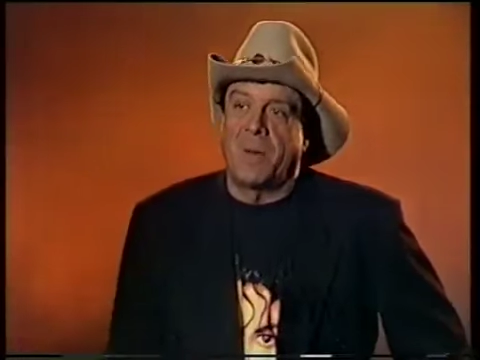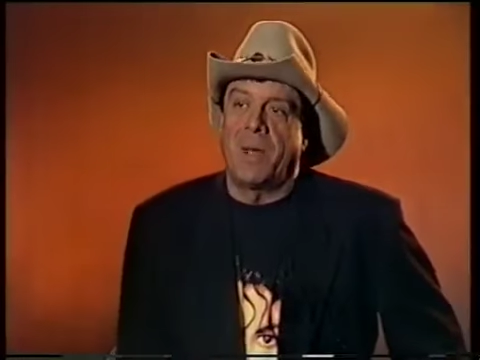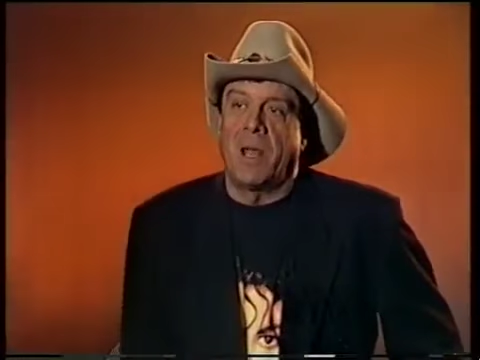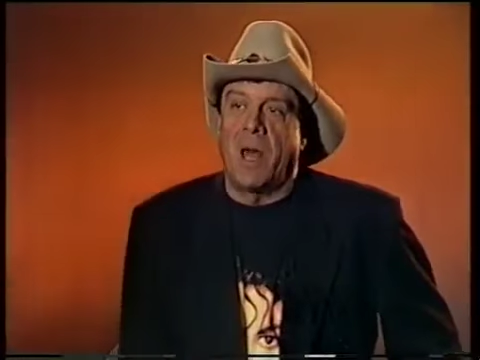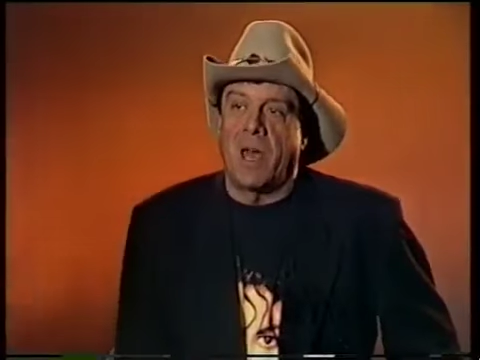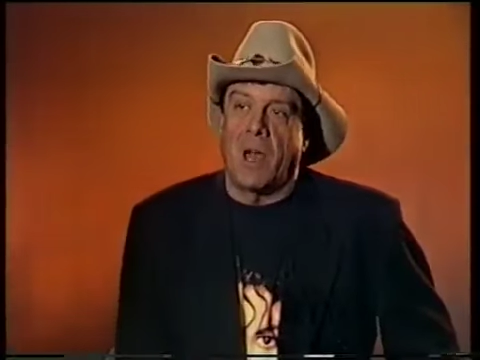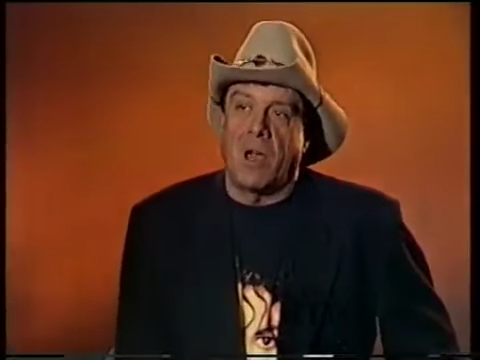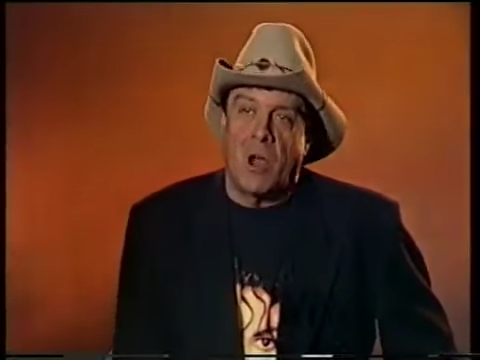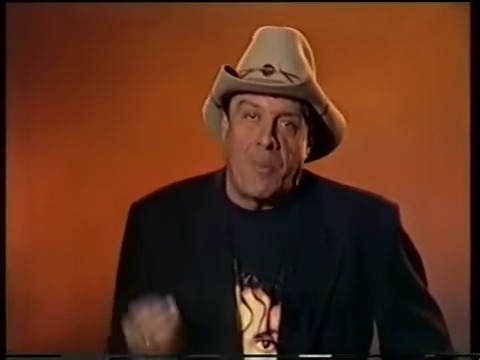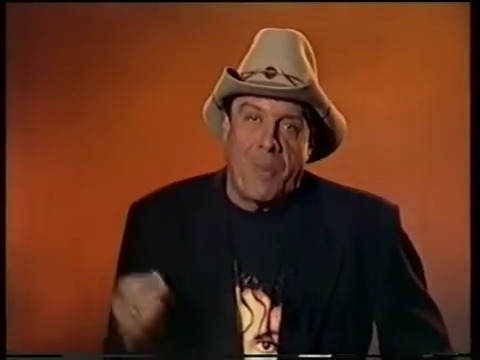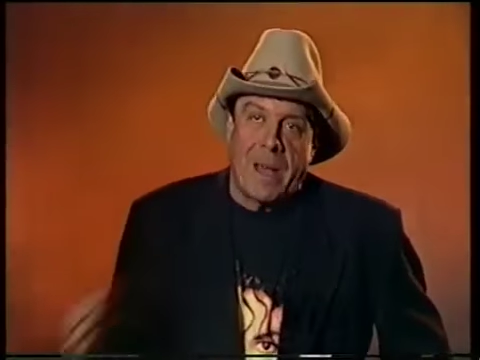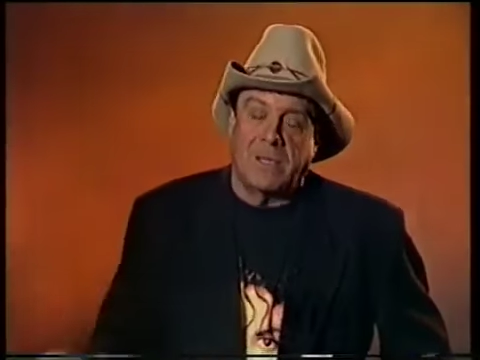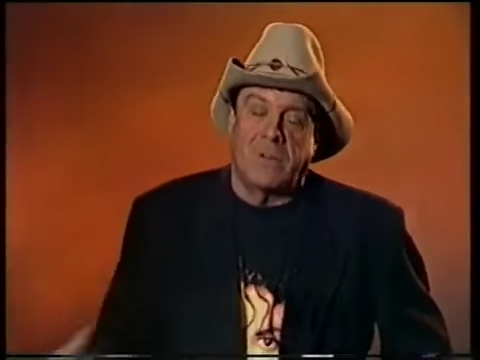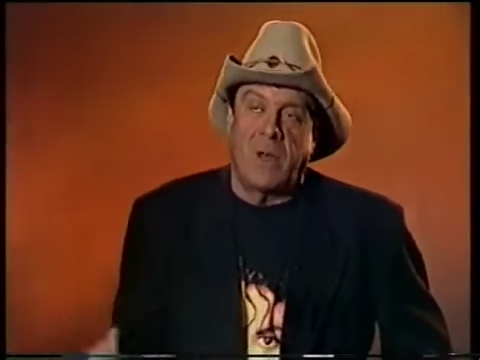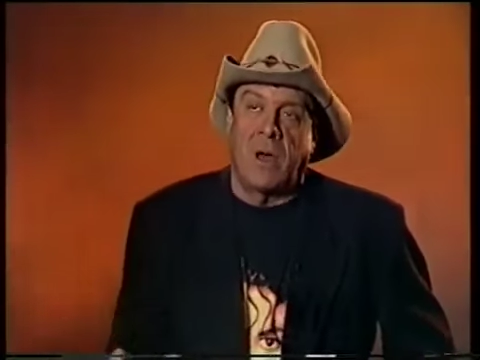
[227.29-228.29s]
I mean, like, I got
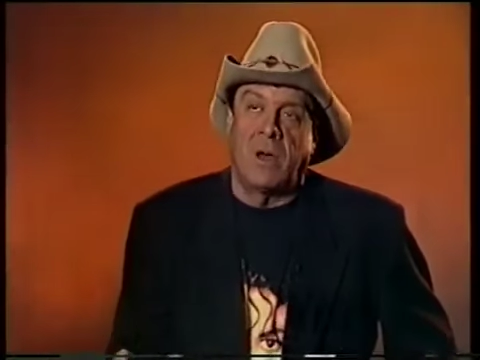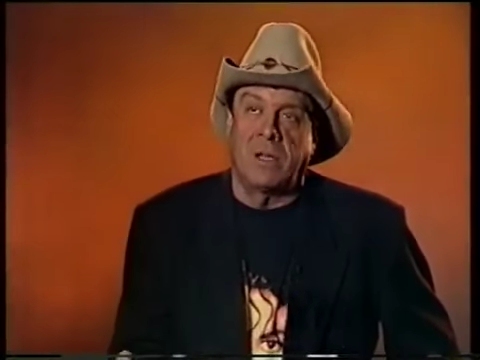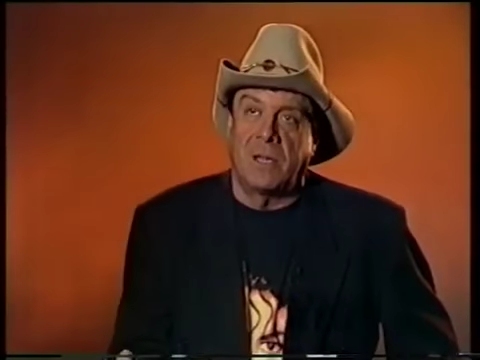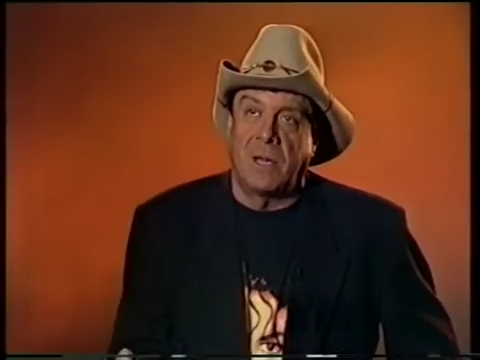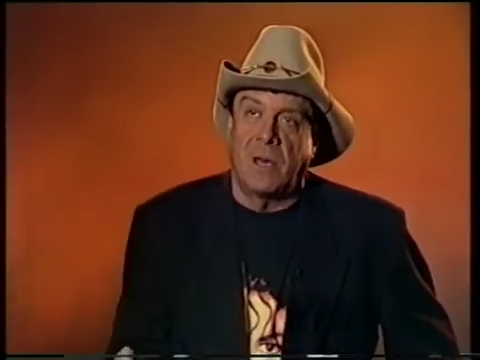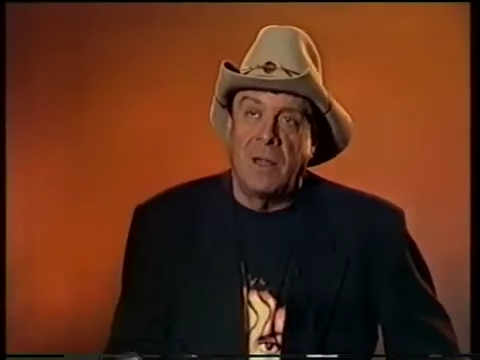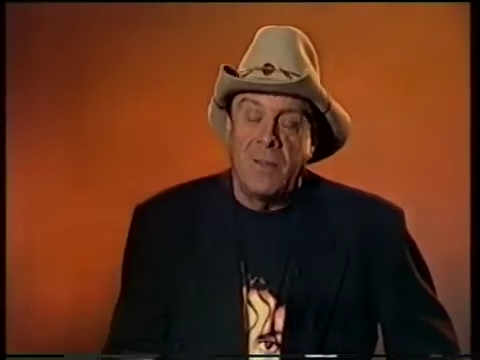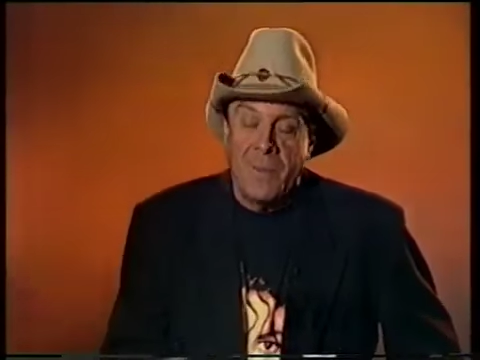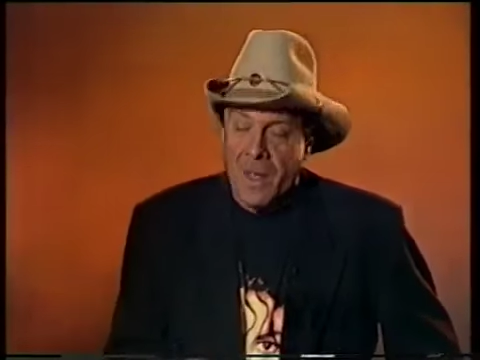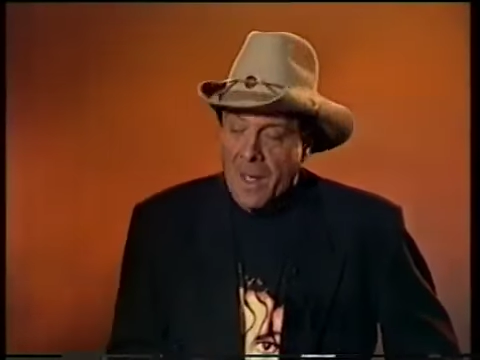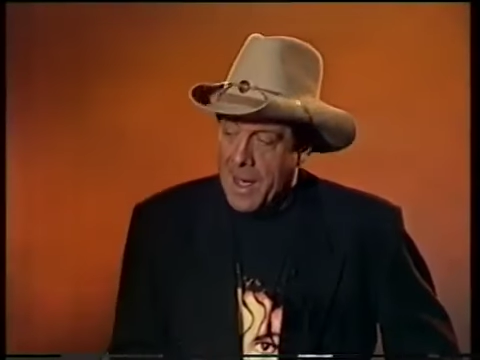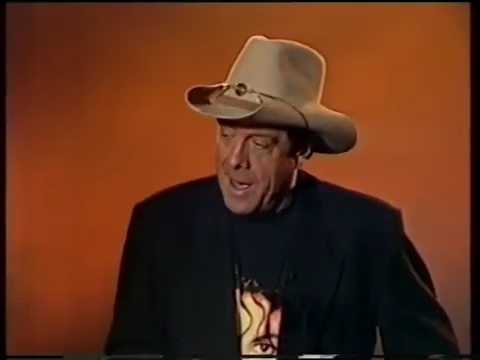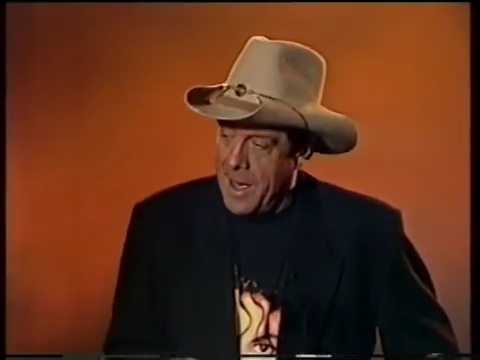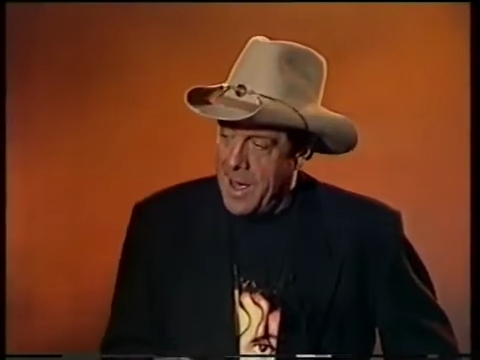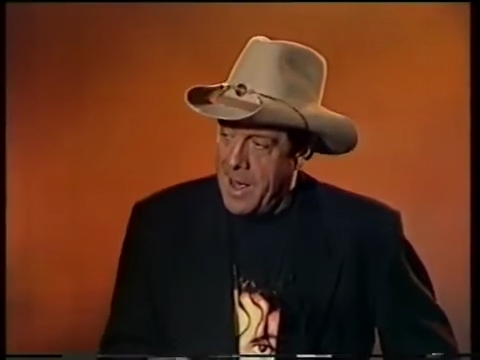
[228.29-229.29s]
back to the hotel
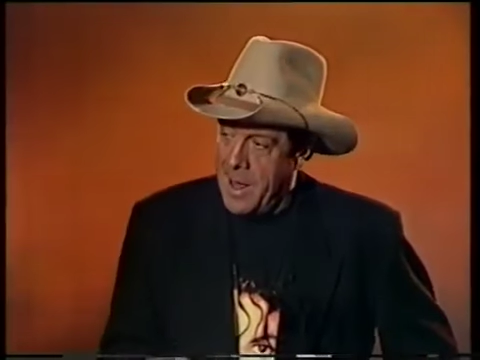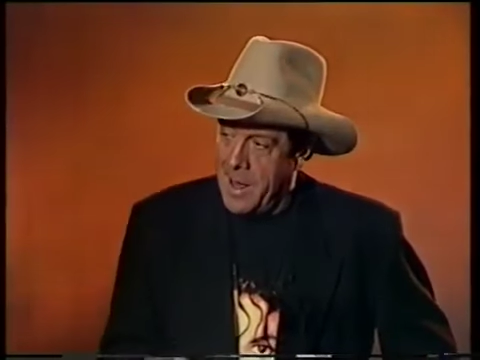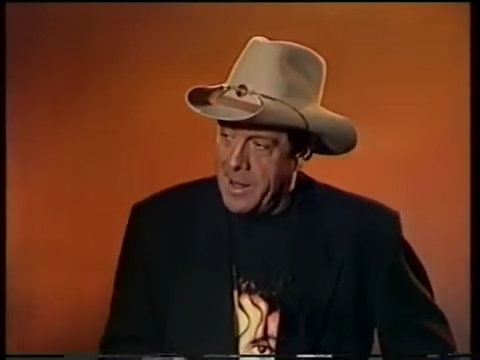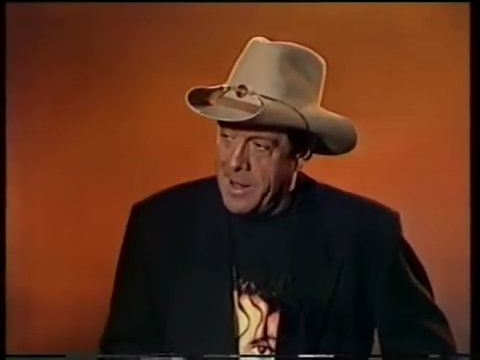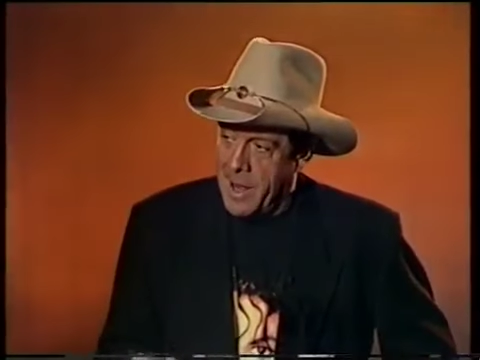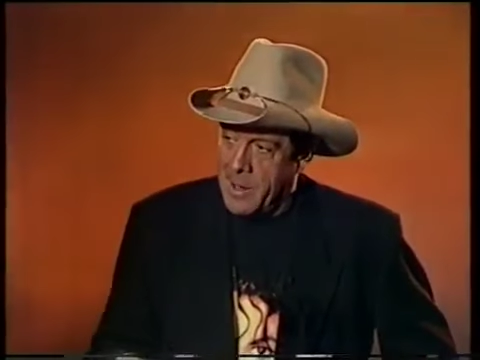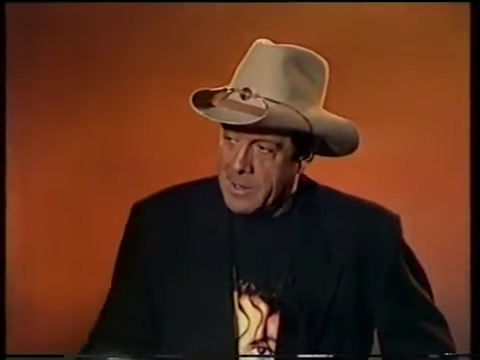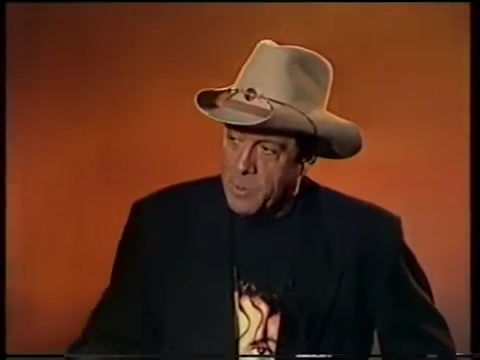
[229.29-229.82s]
and uh,